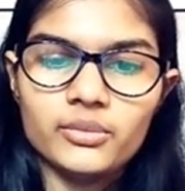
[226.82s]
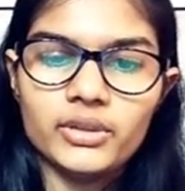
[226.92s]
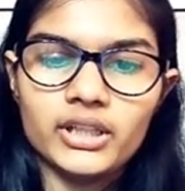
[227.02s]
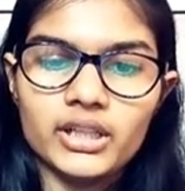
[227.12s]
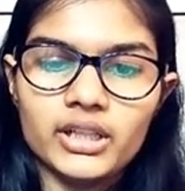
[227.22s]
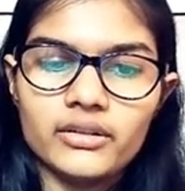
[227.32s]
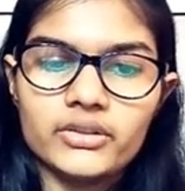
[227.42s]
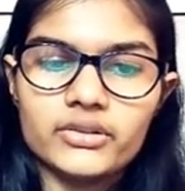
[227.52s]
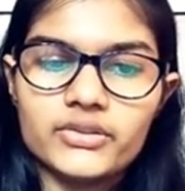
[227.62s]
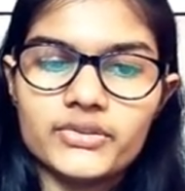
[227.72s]
let's say we
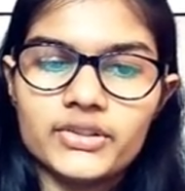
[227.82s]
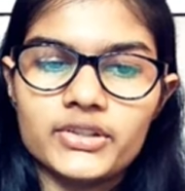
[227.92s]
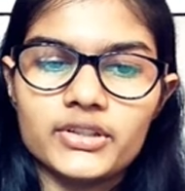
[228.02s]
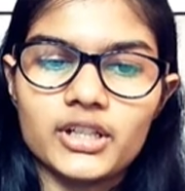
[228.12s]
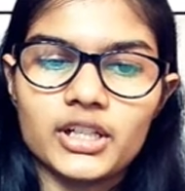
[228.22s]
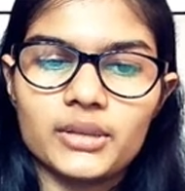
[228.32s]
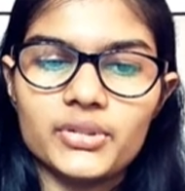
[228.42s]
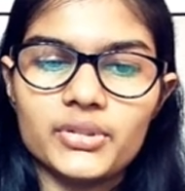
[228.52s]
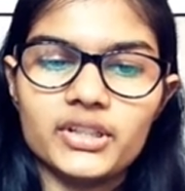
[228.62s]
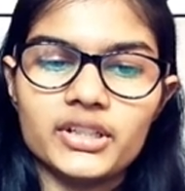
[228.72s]
are interested in
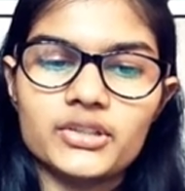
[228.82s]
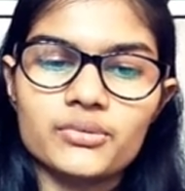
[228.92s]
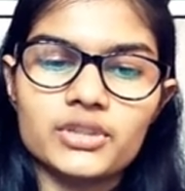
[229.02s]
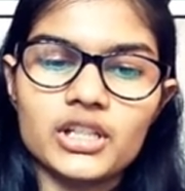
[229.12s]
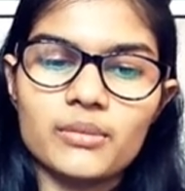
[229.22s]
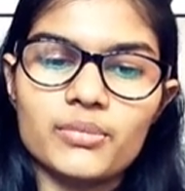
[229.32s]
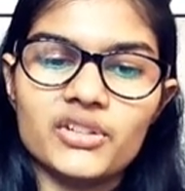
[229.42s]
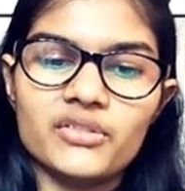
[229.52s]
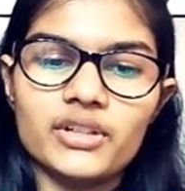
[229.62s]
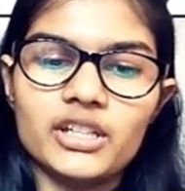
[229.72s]
comparing the two
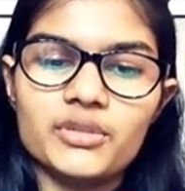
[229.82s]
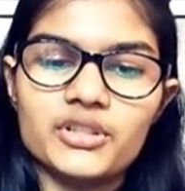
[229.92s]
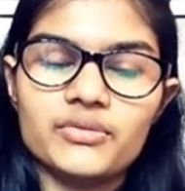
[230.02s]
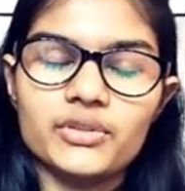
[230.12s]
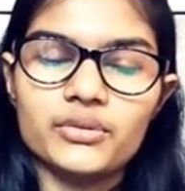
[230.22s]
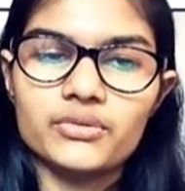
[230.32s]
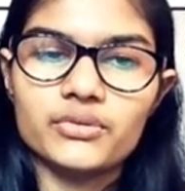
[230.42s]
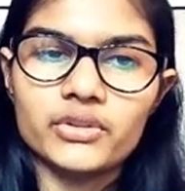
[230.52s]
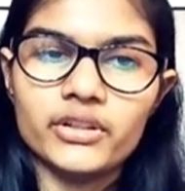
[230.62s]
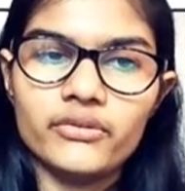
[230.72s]
sample variables we
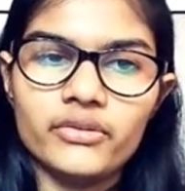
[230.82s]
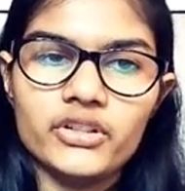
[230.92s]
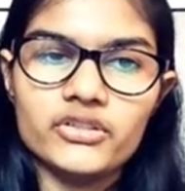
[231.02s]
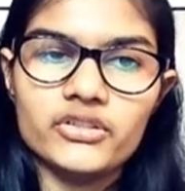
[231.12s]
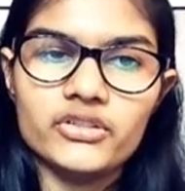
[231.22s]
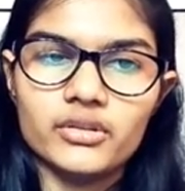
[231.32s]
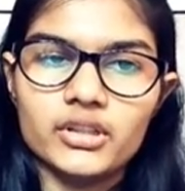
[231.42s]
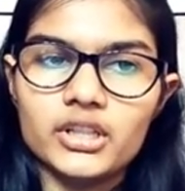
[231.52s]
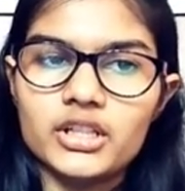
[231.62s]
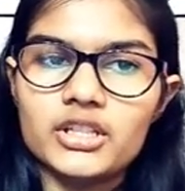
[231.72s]
use for the F ratio.
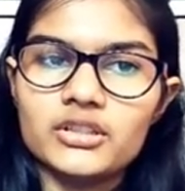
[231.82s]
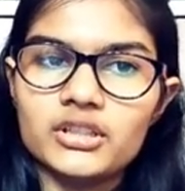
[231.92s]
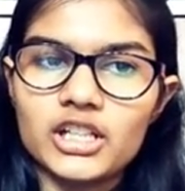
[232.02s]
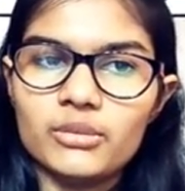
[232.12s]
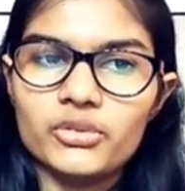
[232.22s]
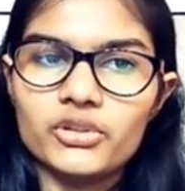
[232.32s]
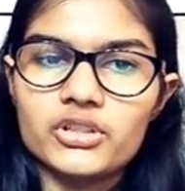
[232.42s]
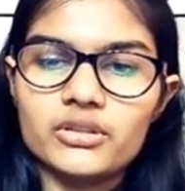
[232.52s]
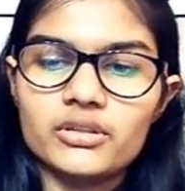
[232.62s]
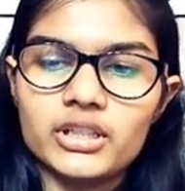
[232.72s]
So in that
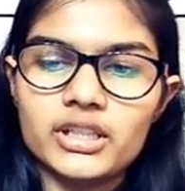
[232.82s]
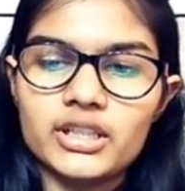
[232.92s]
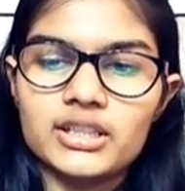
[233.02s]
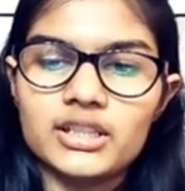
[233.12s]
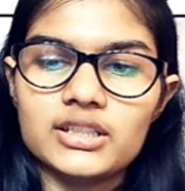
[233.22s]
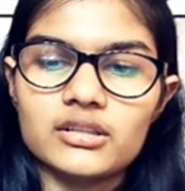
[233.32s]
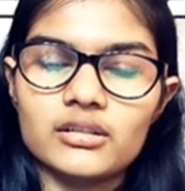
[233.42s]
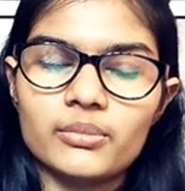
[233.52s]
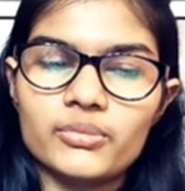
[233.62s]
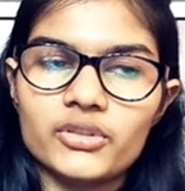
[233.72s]
particular case,
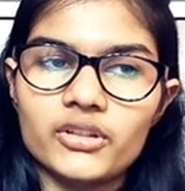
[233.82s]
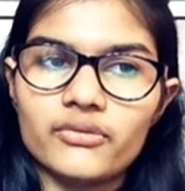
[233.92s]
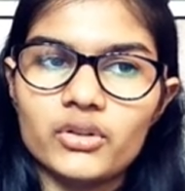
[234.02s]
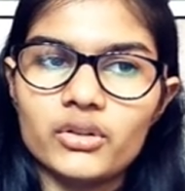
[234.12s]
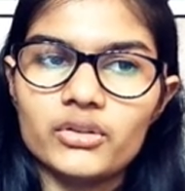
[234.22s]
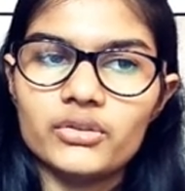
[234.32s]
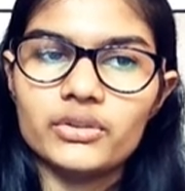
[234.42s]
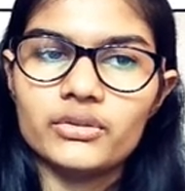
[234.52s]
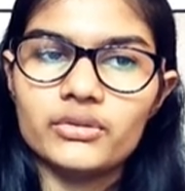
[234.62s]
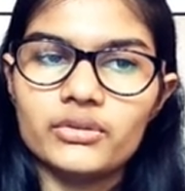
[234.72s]
yes, of
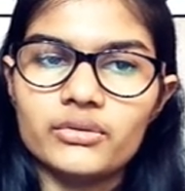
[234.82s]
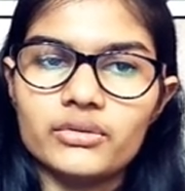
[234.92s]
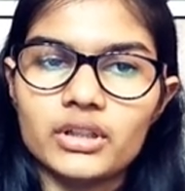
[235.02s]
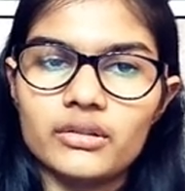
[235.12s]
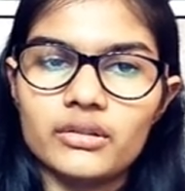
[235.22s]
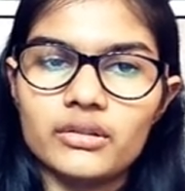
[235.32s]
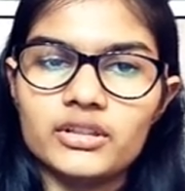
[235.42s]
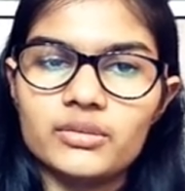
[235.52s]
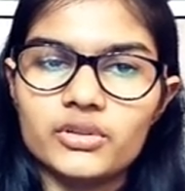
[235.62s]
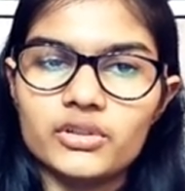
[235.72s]
course, we could use
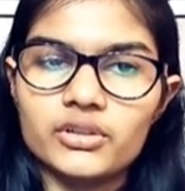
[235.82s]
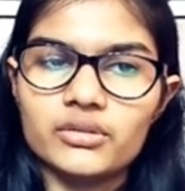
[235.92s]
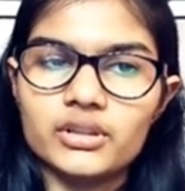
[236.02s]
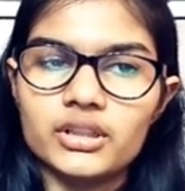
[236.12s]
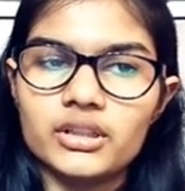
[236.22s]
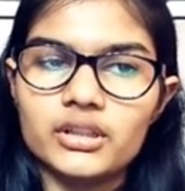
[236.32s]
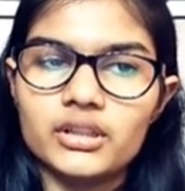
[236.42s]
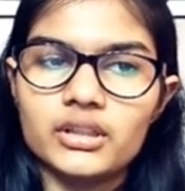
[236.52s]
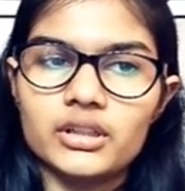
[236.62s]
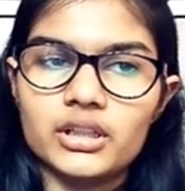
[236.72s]
out this particular
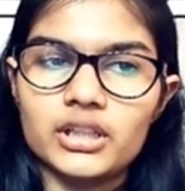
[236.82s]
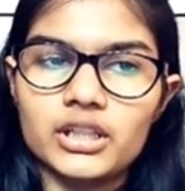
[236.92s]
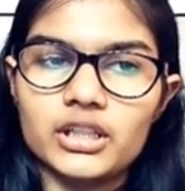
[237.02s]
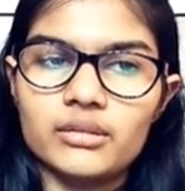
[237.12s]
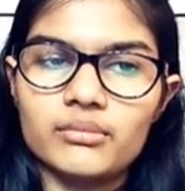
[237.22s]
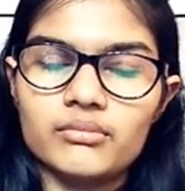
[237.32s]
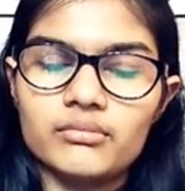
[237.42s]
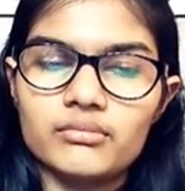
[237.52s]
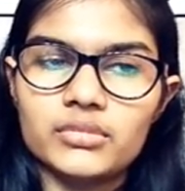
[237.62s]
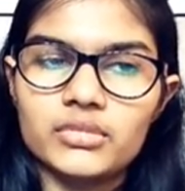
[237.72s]

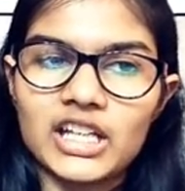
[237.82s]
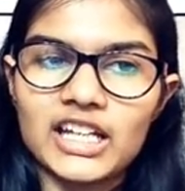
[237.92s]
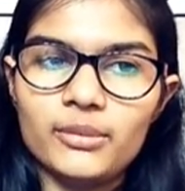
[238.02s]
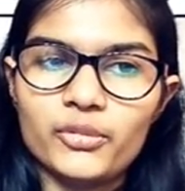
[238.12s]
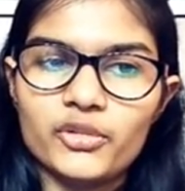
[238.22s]
question